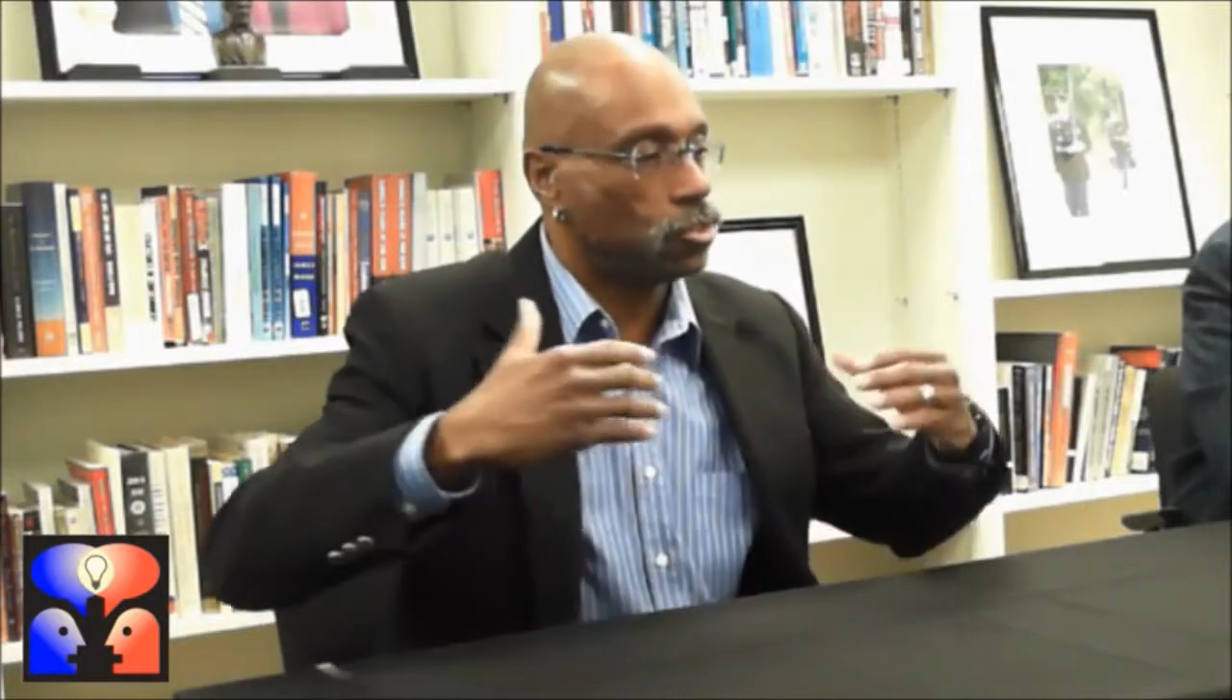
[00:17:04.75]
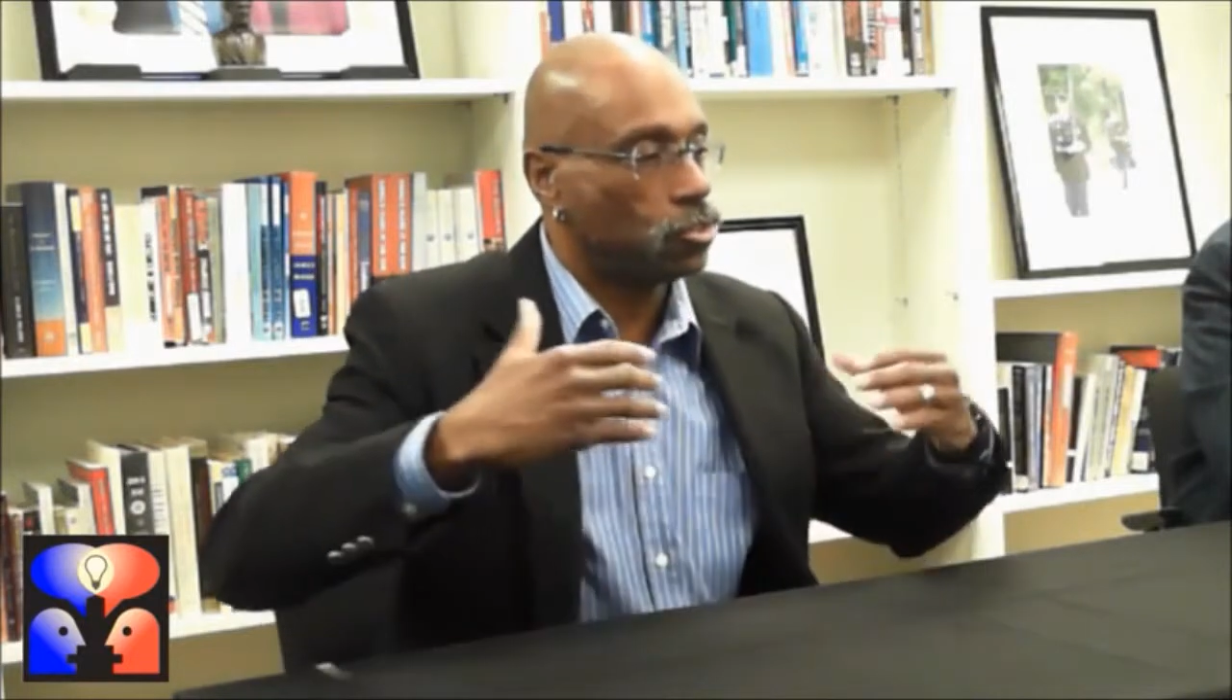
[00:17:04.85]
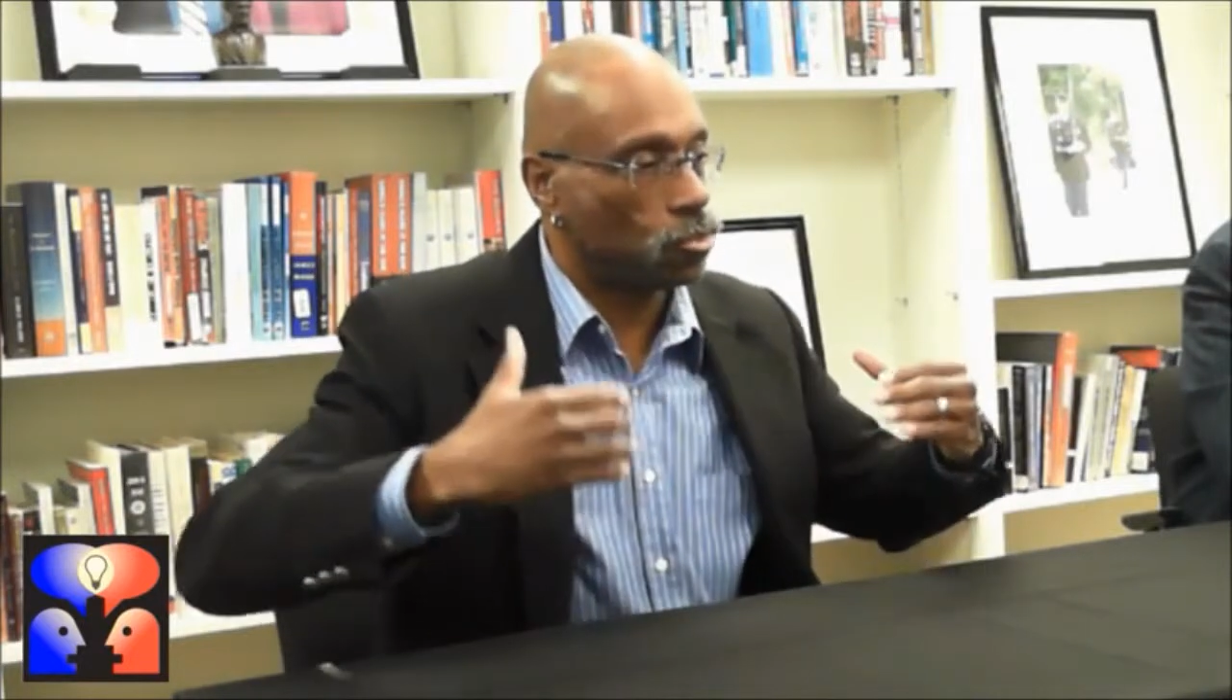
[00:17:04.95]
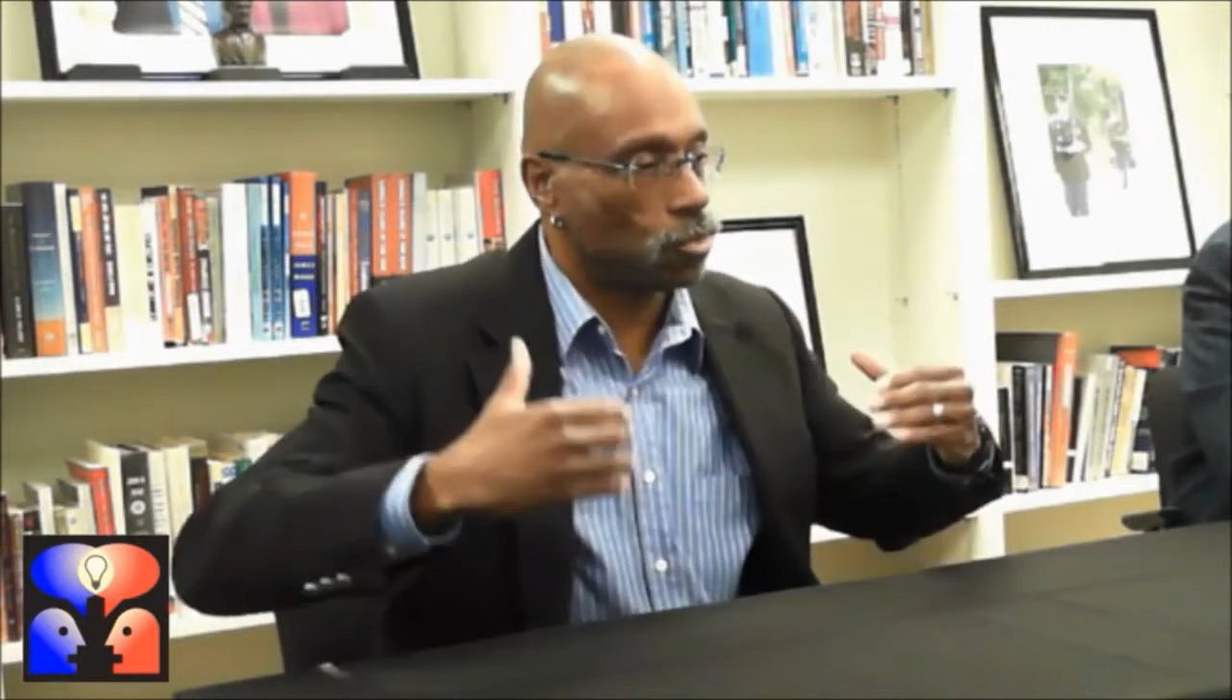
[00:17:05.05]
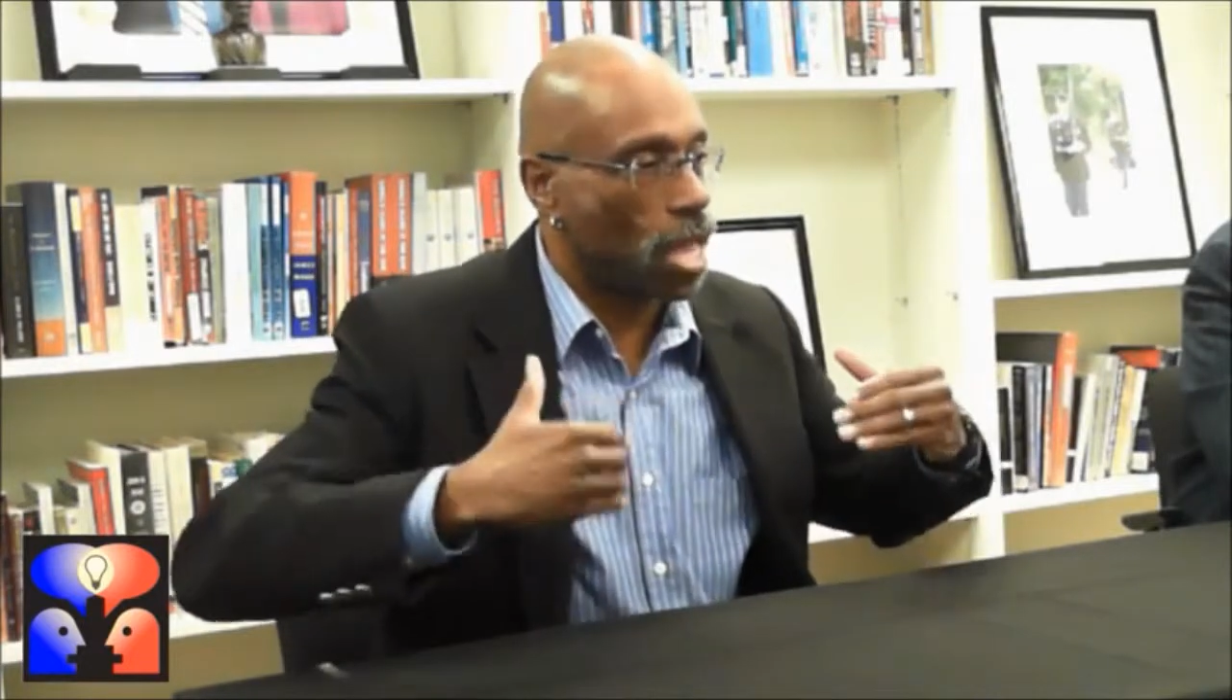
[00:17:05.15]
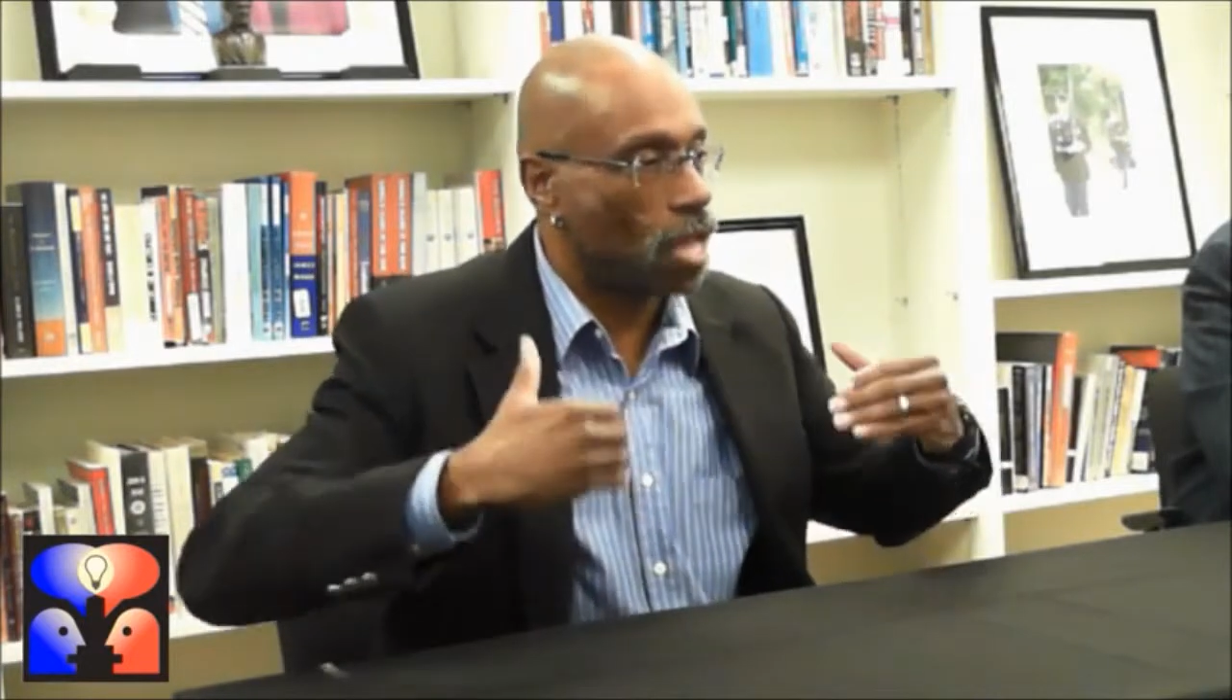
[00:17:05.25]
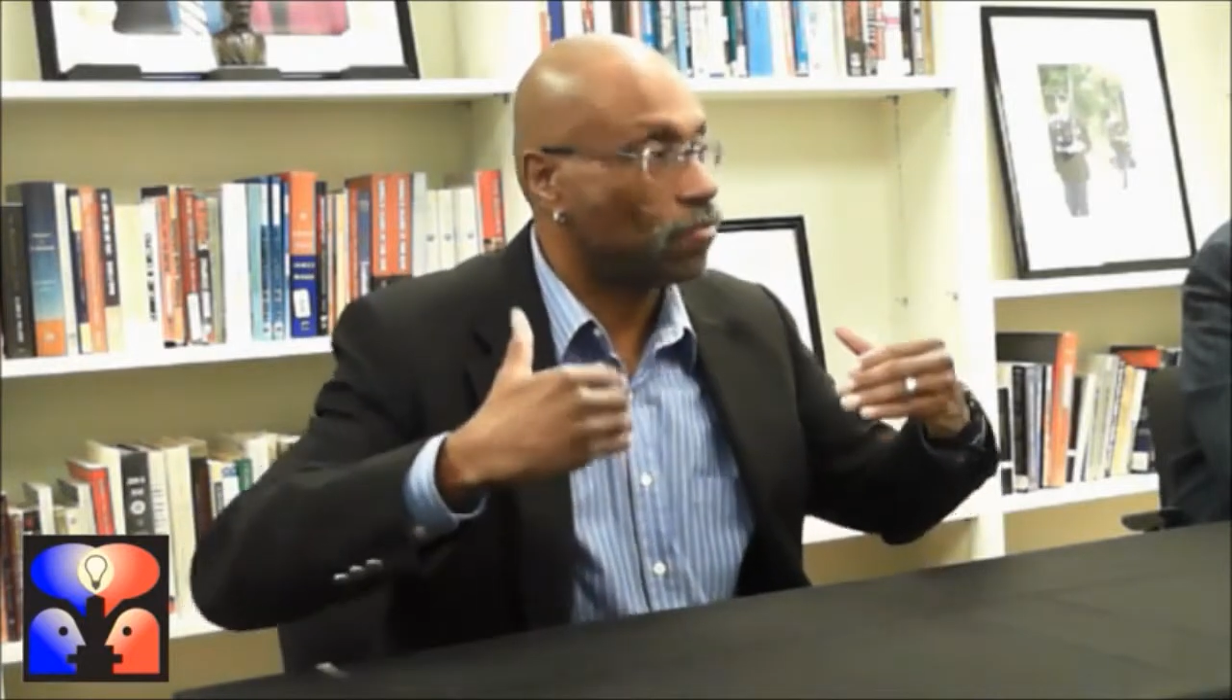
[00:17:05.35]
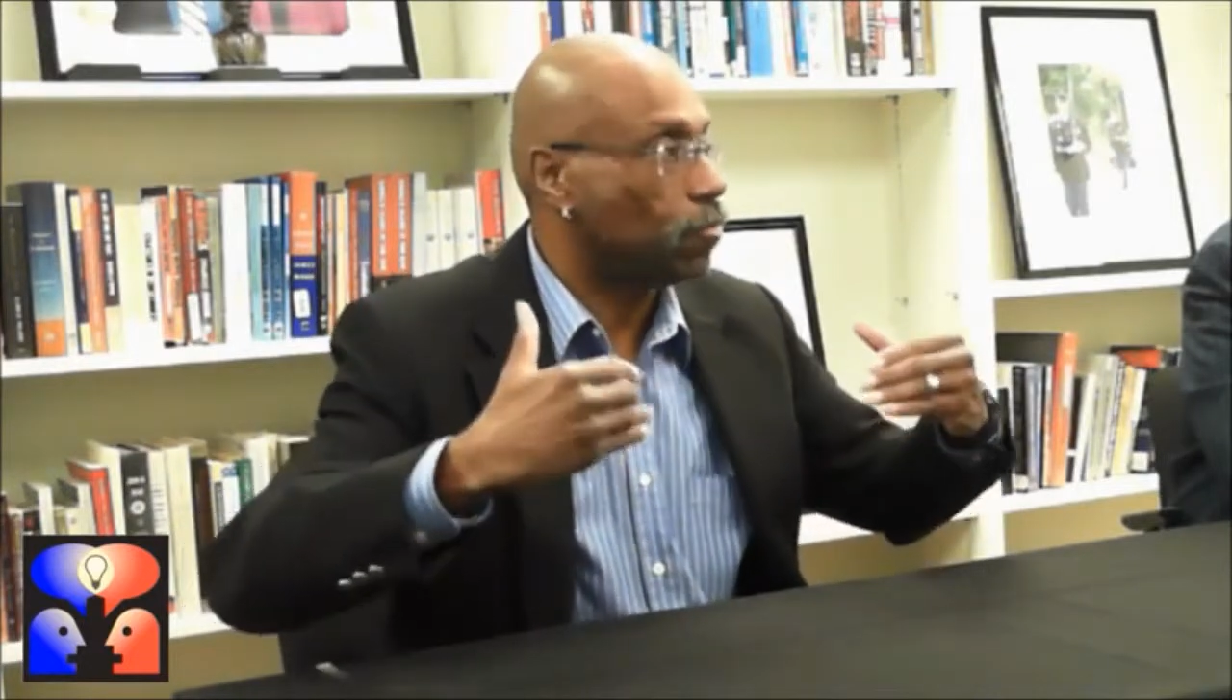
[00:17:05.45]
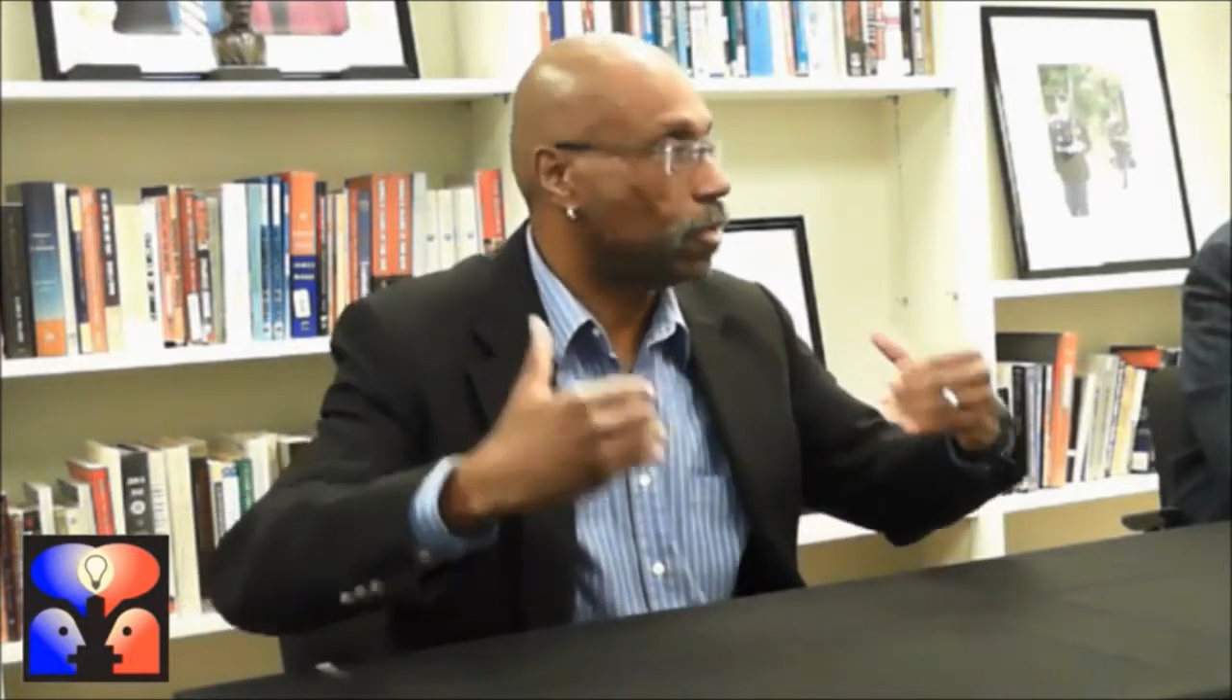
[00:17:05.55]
to have a